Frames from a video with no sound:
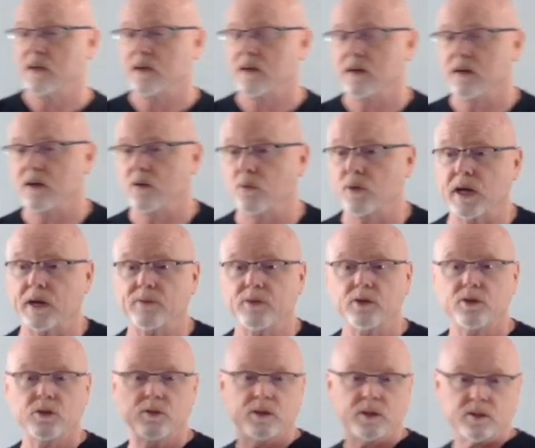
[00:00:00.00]
Uh, whenever you
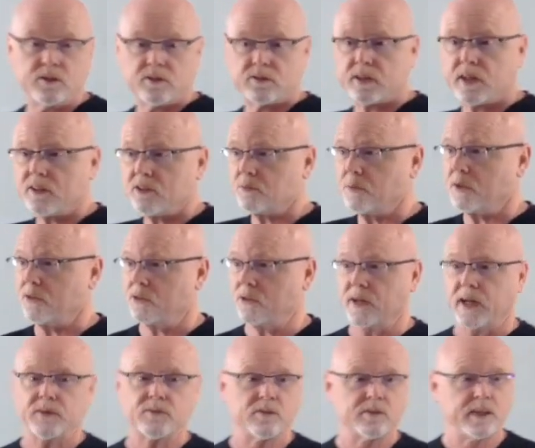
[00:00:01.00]
do the assessment, you're going
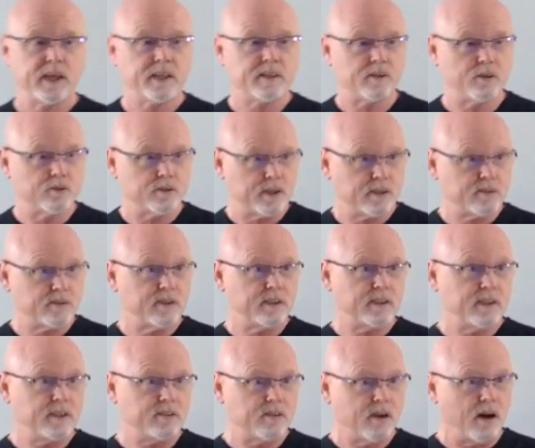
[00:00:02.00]
to have to take those
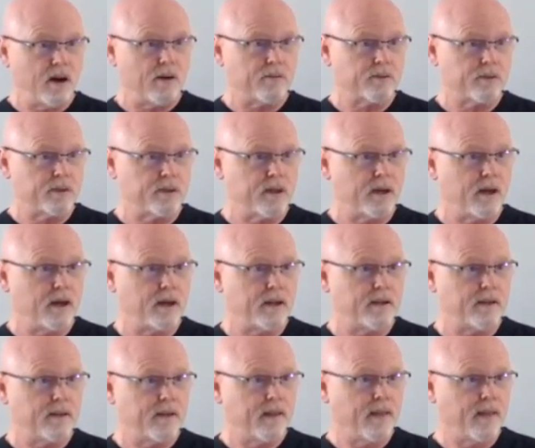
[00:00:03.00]
SCDs off, are you not?